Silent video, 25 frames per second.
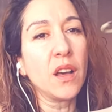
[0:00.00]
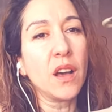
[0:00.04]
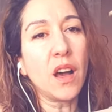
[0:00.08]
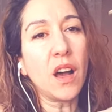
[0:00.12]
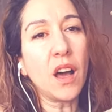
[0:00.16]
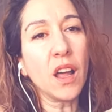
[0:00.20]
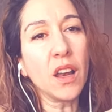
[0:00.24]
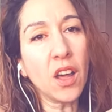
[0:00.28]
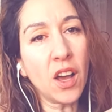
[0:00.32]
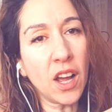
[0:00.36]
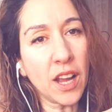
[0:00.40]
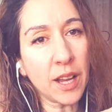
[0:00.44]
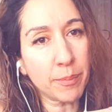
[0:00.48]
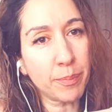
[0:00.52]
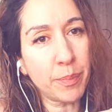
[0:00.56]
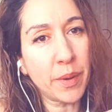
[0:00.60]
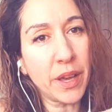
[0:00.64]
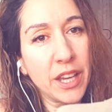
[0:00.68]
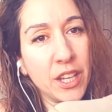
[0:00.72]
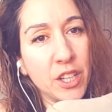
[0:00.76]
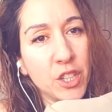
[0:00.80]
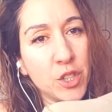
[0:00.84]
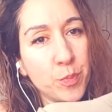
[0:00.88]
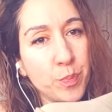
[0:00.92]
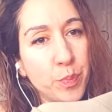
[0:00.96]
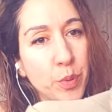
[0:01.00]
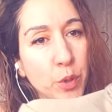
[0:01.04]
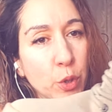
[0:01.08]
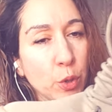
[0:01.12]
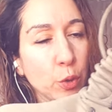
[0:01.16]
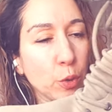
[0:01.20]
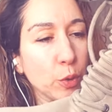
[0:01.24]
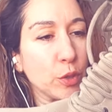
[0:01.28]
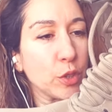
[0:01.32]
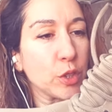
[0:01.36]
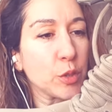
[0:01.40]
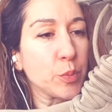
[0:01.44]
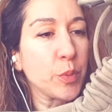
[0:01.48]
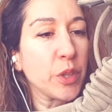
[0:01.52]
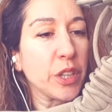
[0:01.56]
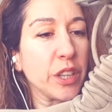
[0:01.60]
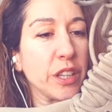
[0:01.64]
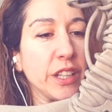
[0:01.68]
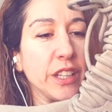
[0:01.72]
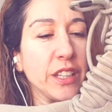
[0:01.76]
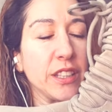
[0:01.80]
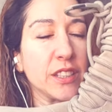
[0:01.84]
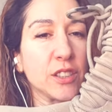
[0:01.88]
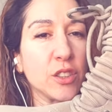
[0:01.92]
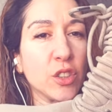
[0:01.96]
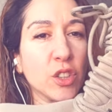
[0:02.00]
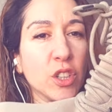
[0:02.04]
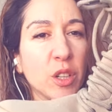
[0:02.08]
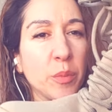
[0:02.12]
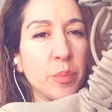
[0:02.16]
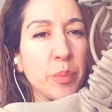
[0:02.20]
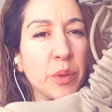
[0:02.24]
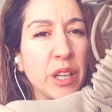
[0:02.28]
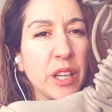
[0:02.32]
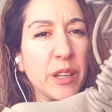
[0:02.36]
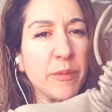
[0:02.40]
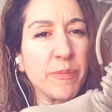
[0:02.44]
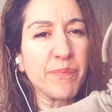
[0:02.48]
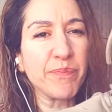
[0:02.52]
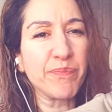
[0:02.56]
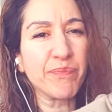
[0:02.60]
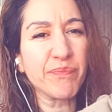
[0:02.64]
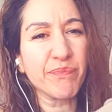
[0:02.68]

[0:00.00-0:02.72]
I like beige boots, but these look a bit...